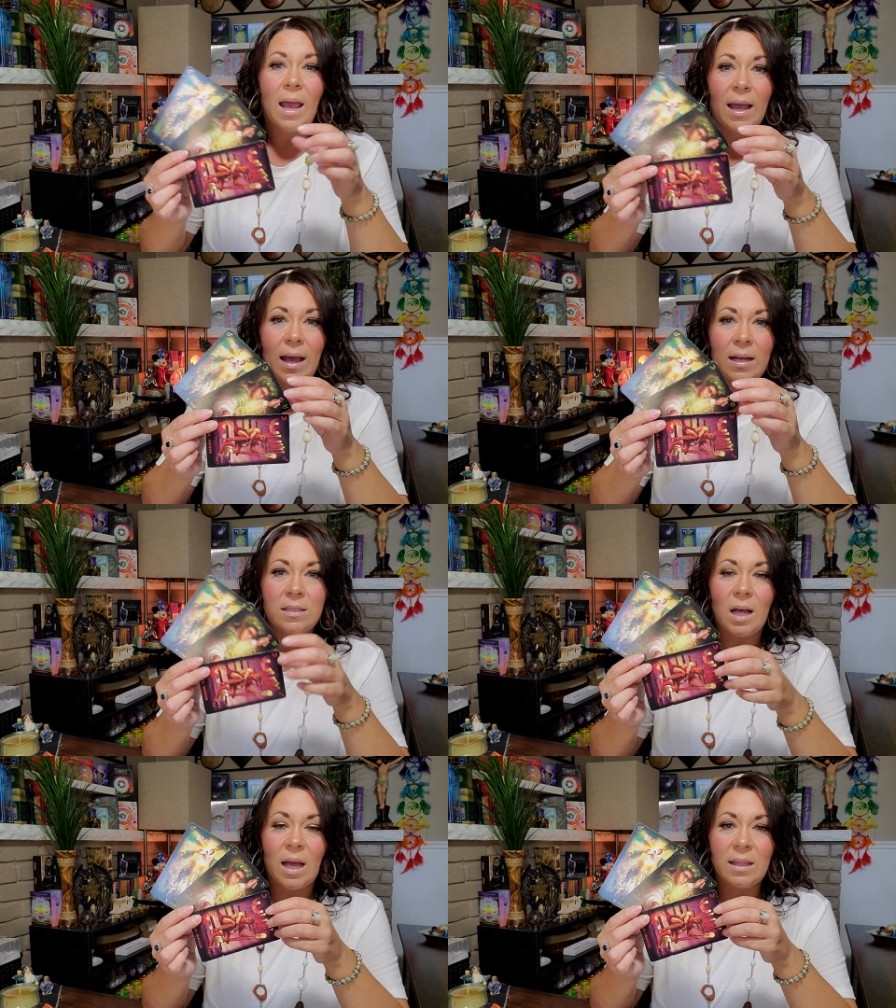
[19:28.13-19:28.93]
And
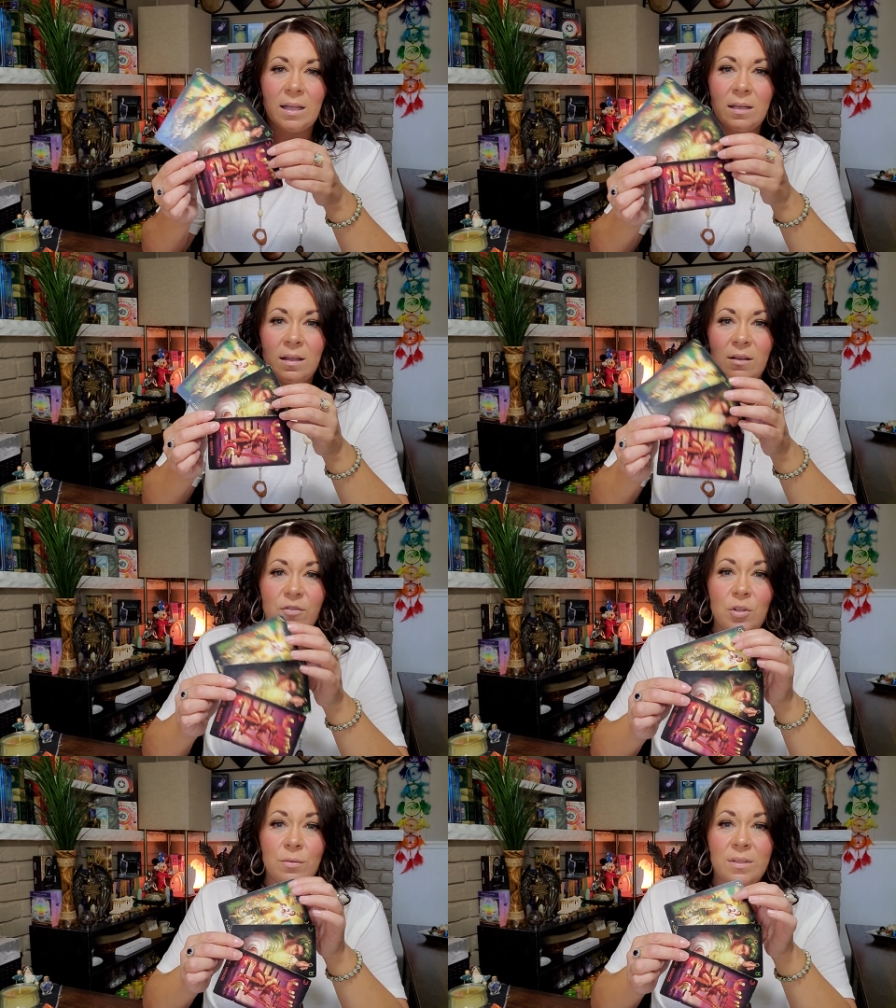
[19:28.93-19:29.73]
I think they've
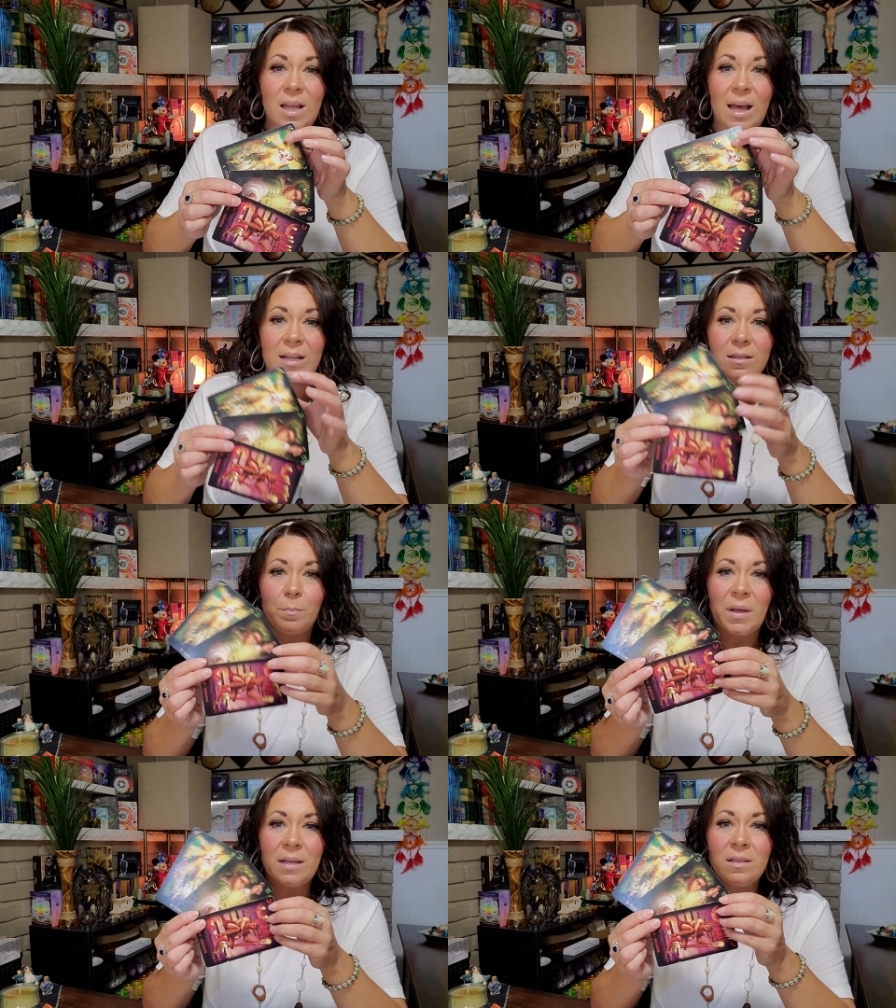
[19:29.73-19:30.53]
used that as a
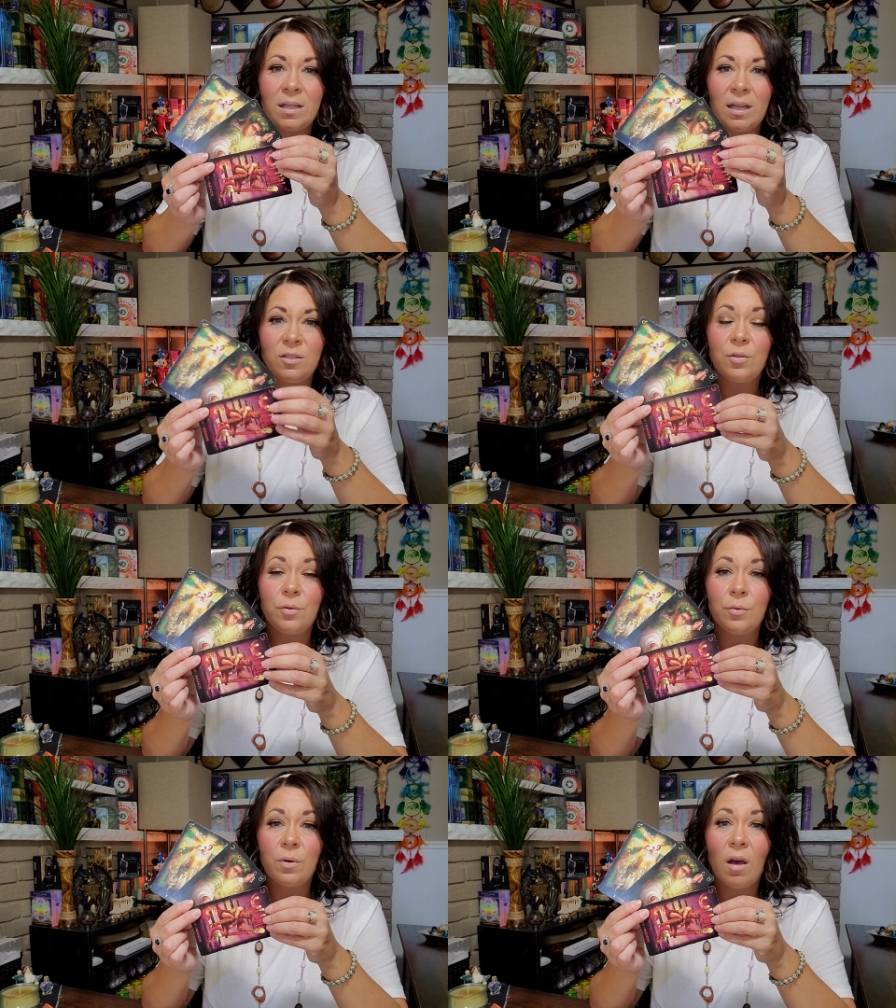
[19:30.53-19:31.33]
band-aid
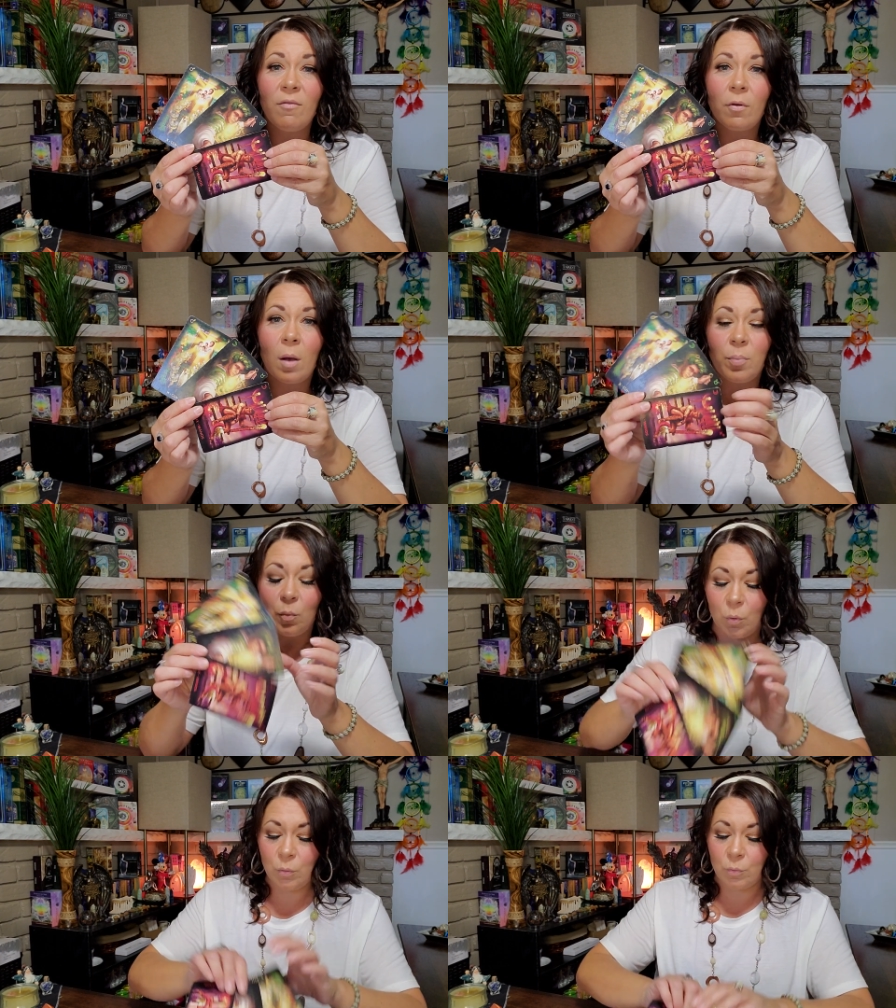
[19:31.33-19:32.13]
to cover up a
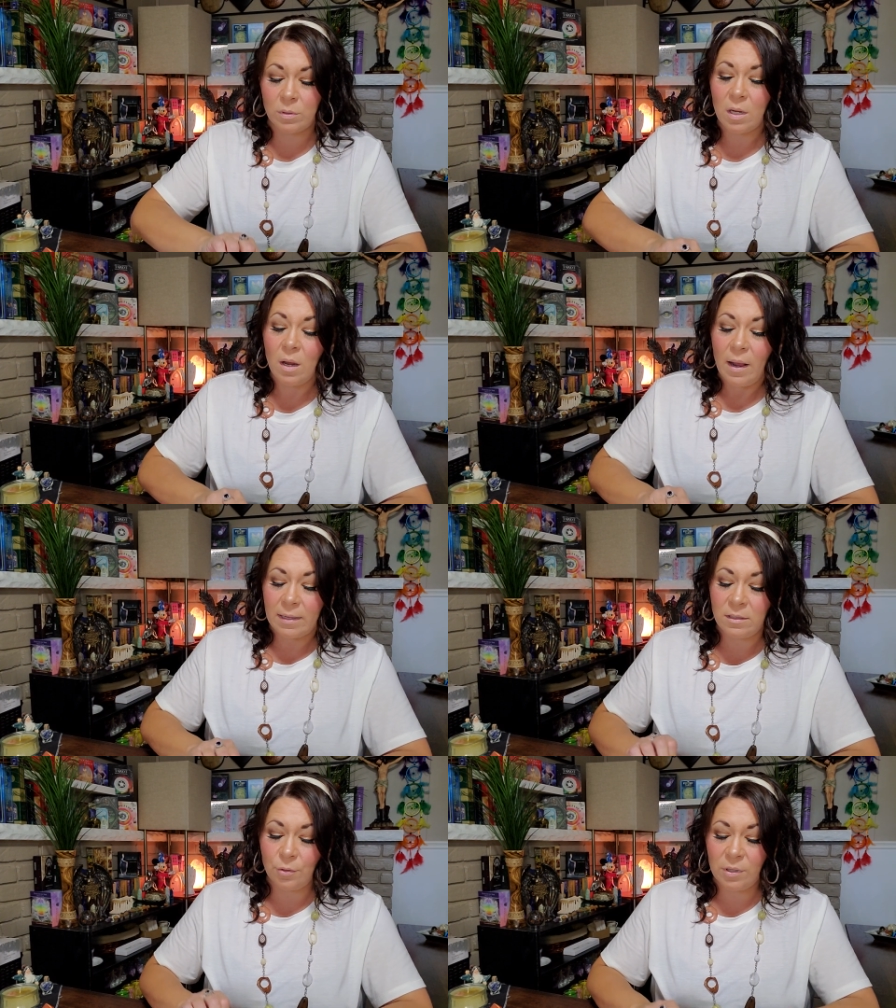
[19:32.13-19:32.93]
wound.
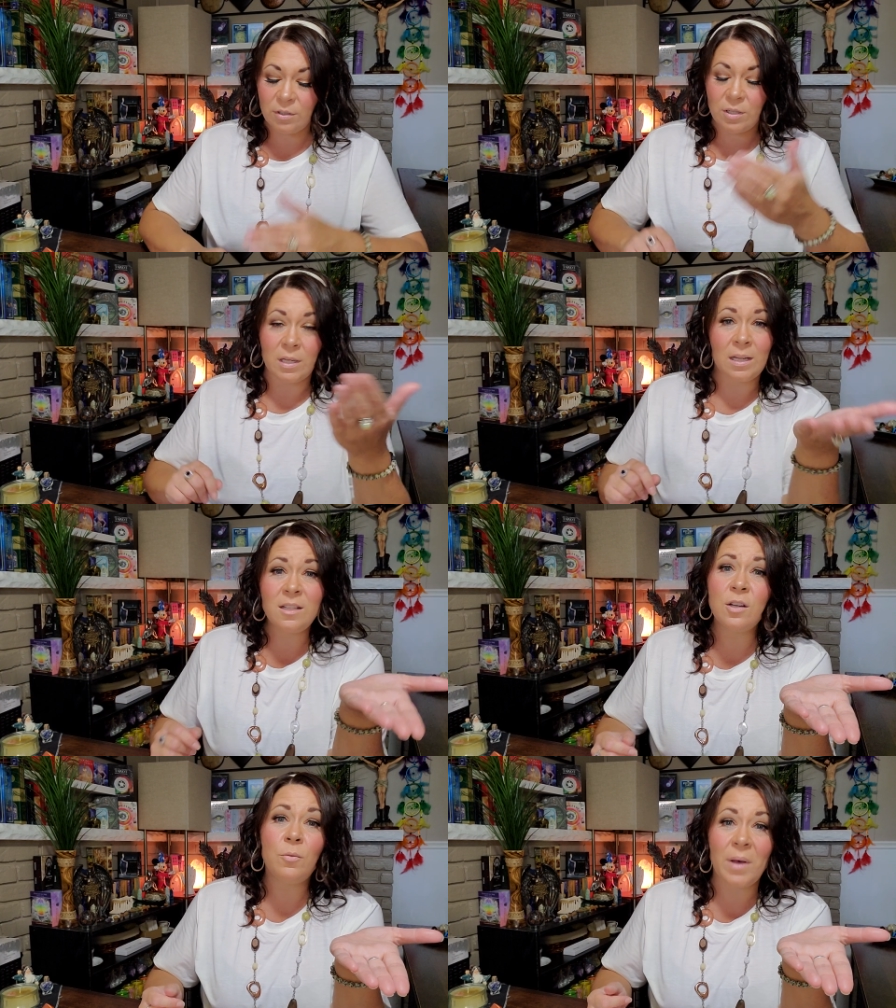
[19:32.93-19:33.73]
And so there's a need
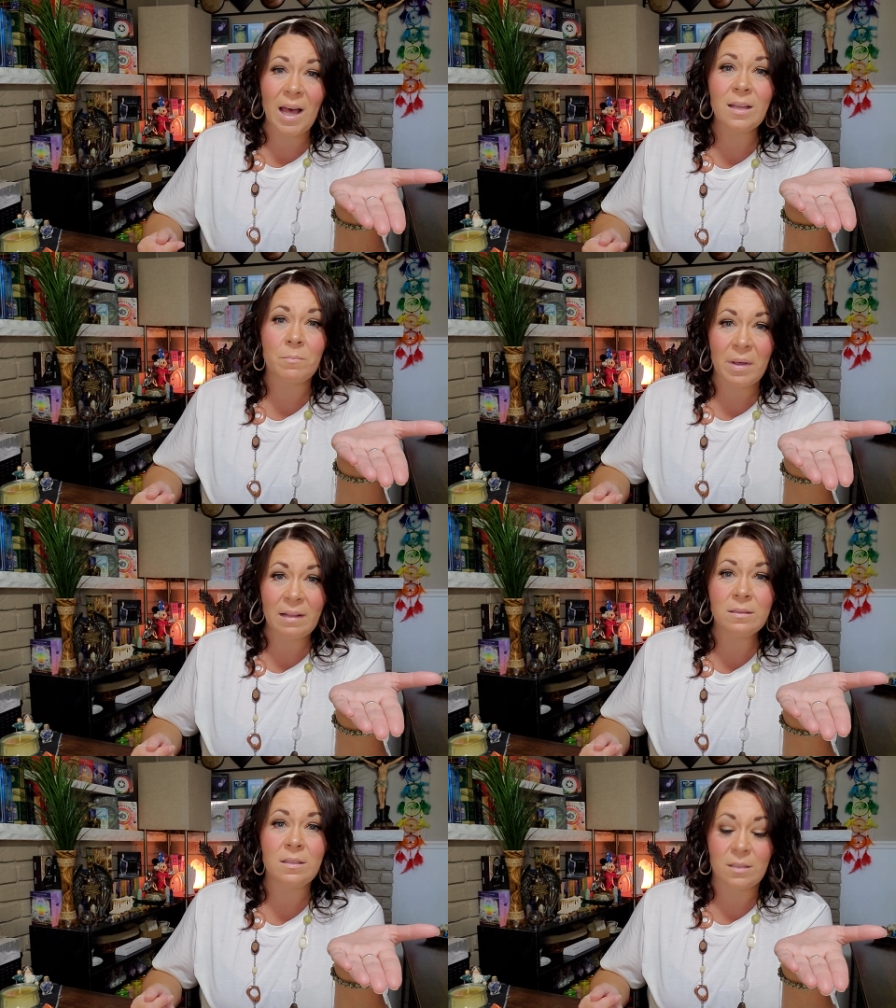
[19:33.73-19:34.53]
to go back and
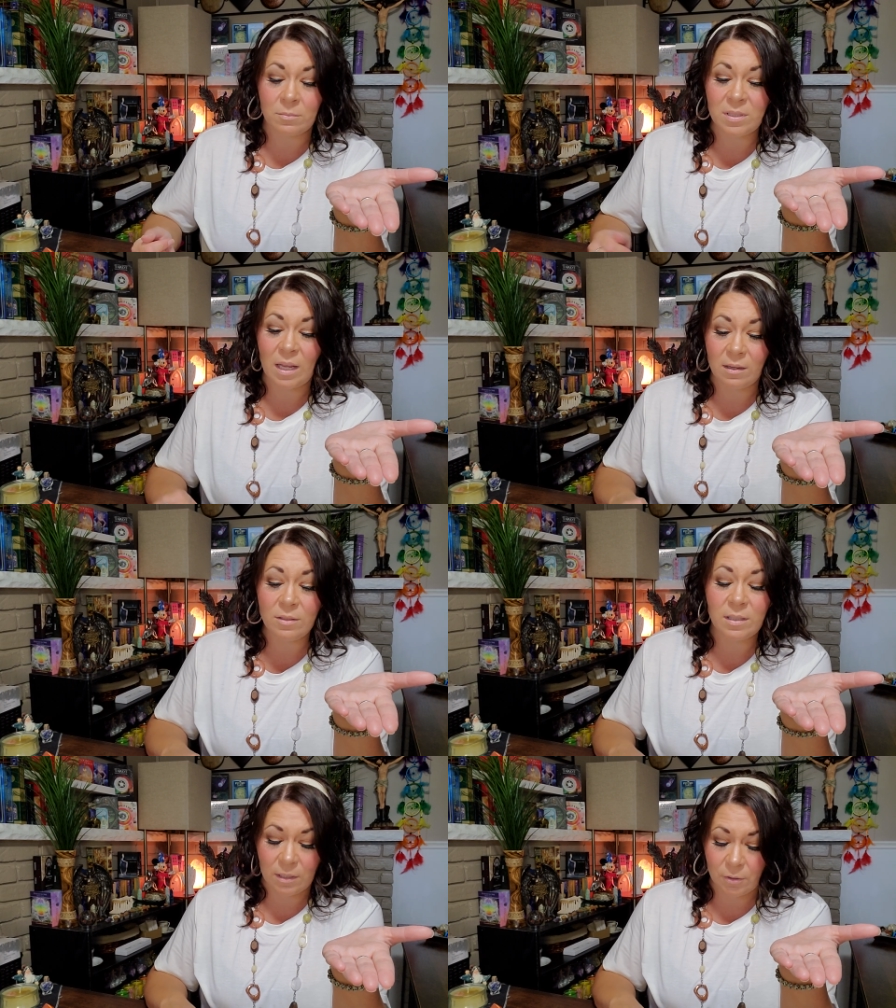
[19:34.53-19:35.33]
balance some
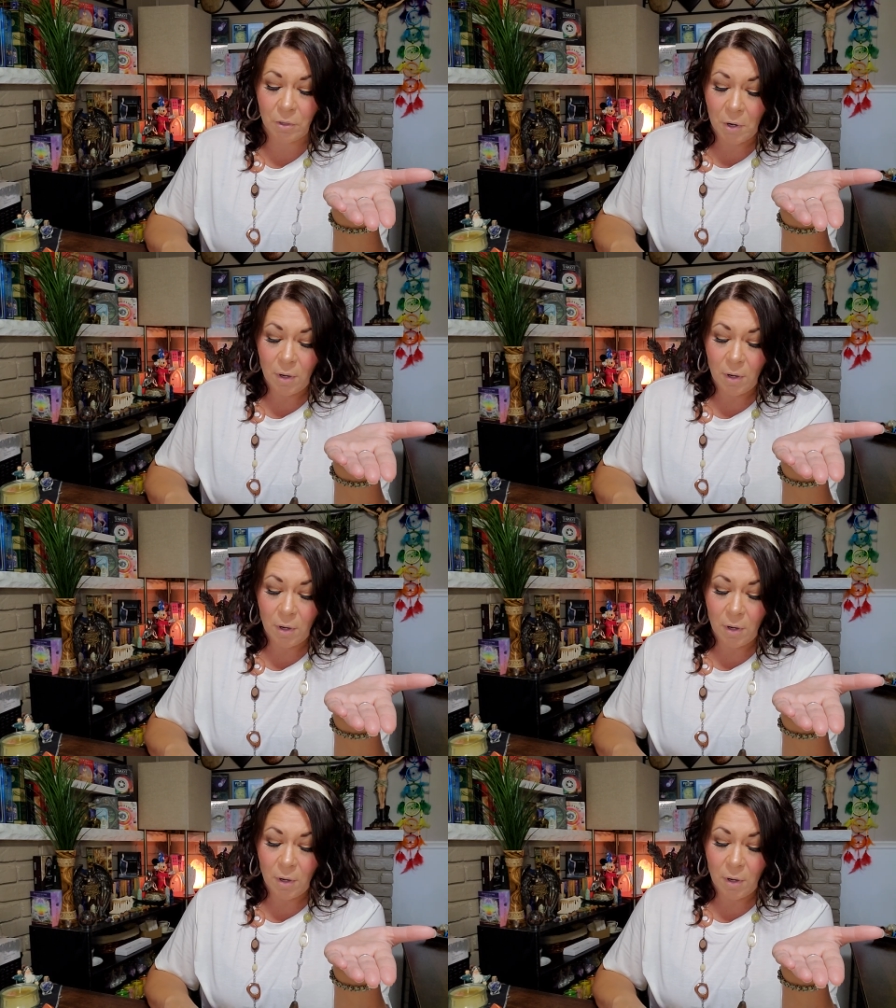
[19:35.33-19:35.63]
scales here.